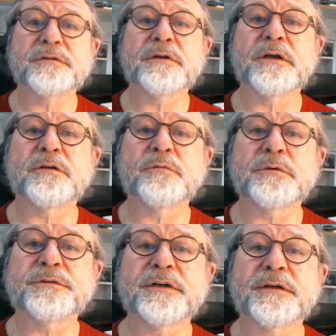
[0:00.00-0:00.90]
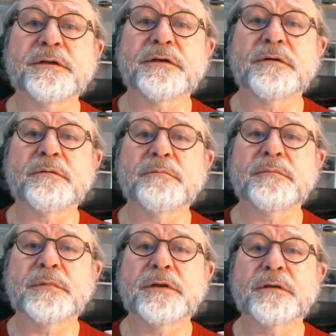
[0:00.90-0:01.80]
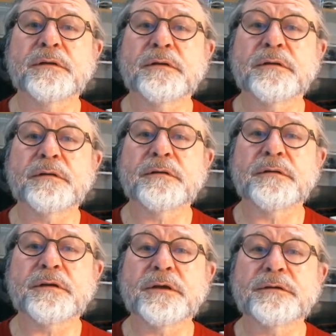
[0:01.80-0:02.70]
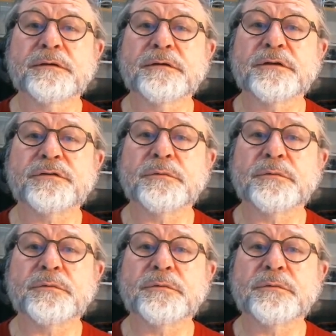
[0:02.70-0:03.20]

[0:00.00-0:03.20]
and we'll take the end of this